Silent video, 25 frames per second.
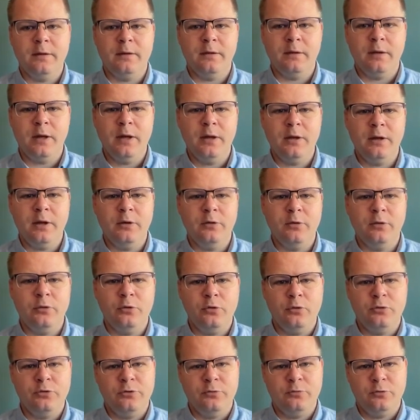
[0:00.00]
Another
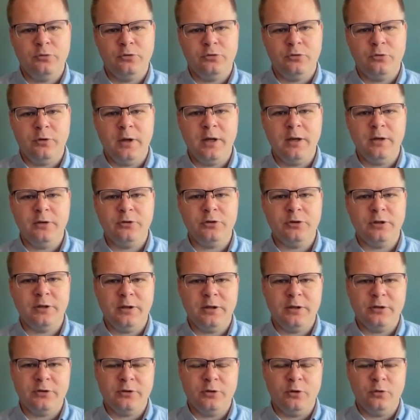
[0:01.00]
useful strategy
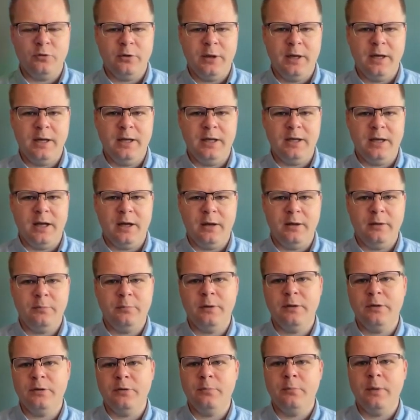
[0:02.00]
is locating
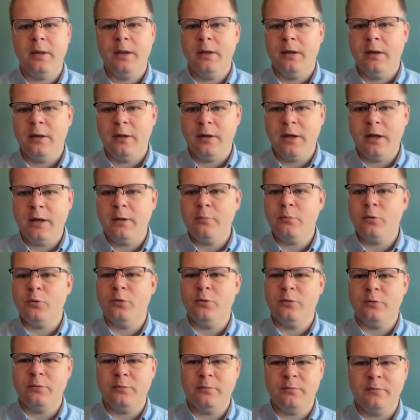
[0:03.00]
elements by their
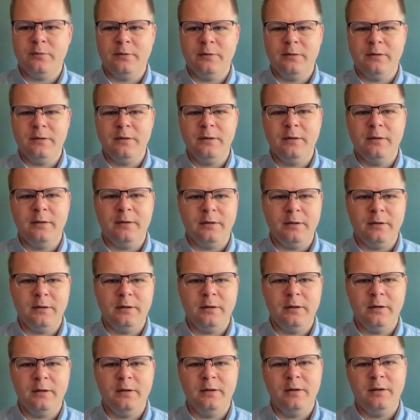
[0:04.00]
label.
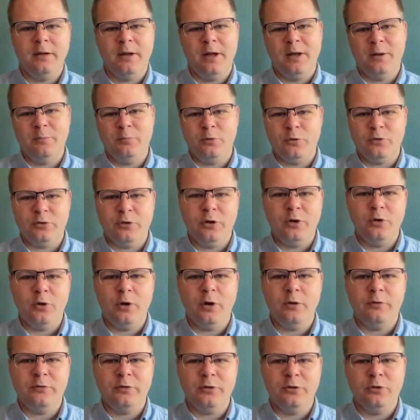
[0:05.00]
Labels are
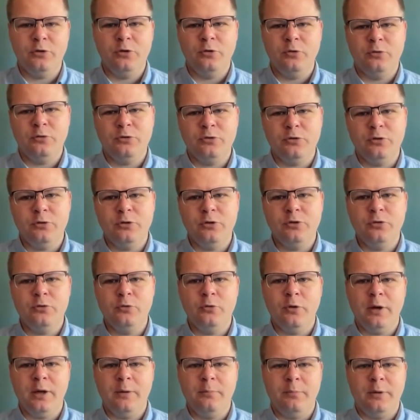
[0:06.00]
often used to
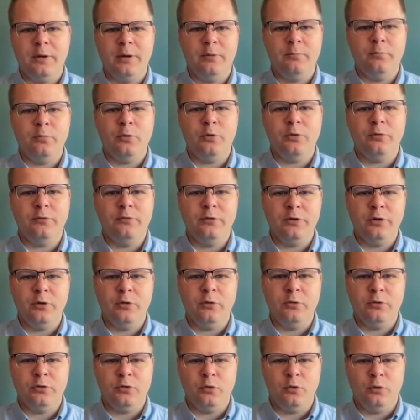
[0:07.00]
describe input
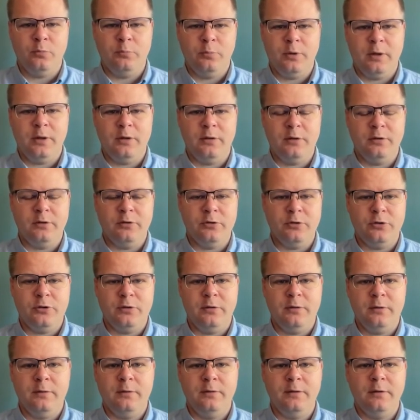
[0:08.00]
fields or buttons.
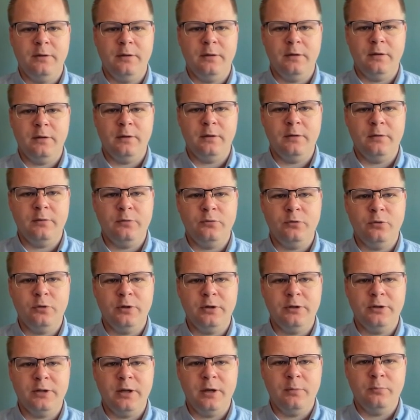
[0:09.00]
For
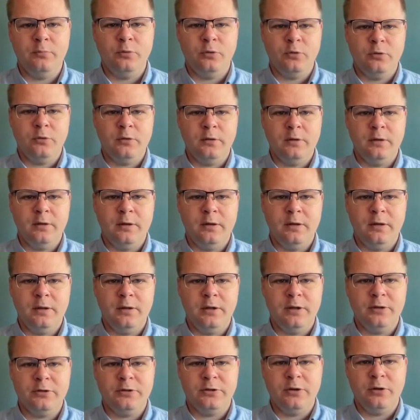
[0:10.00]
example,
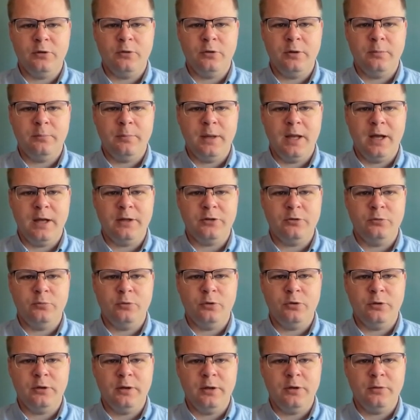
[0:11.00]
consider a
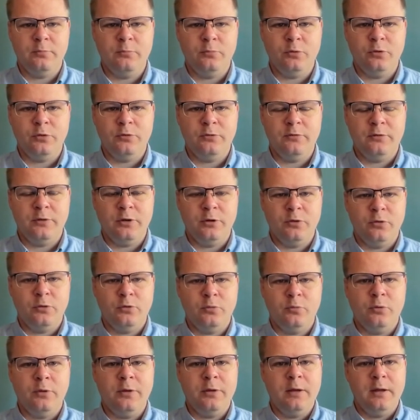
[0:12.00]
password input field
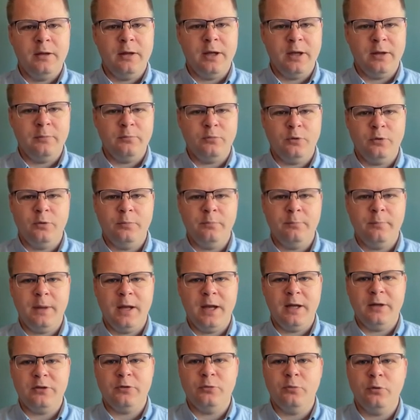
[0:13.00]
with the label
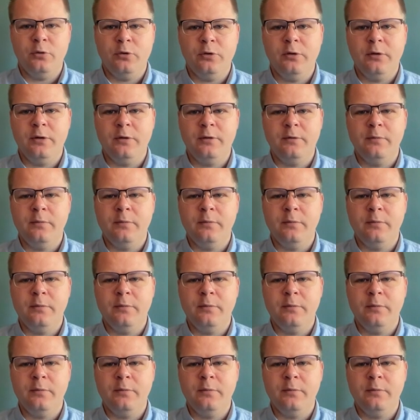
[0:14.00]
password.